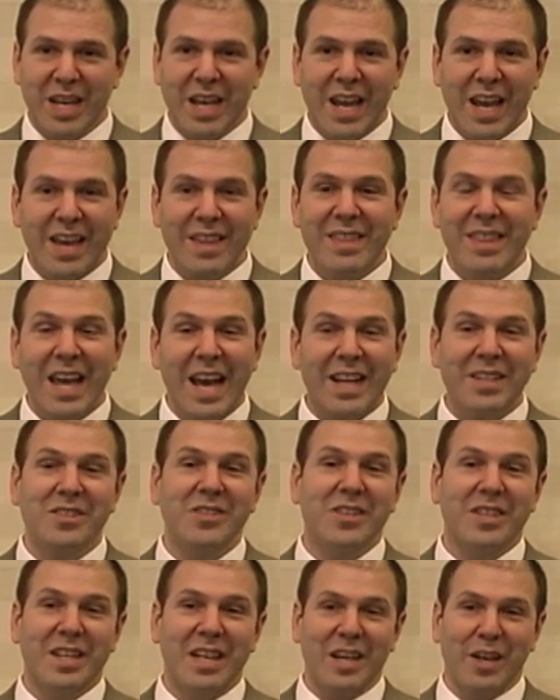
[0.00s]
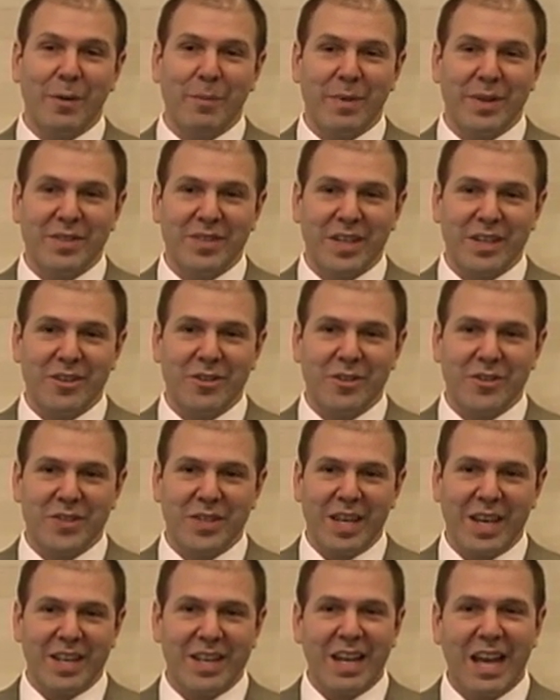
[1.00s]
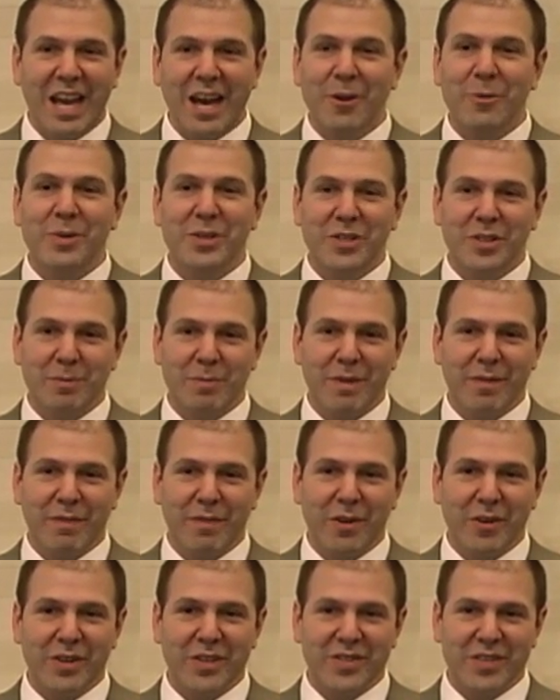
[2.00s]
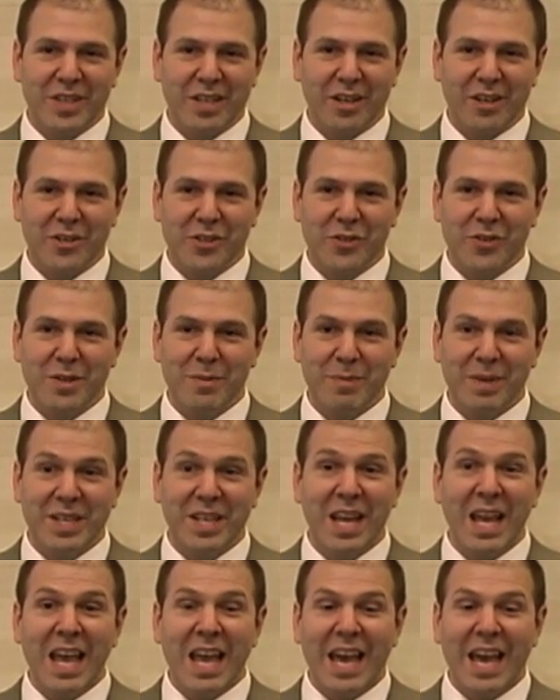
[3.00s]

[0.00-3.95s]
And that's going to help us understand how we should be focusing our treatment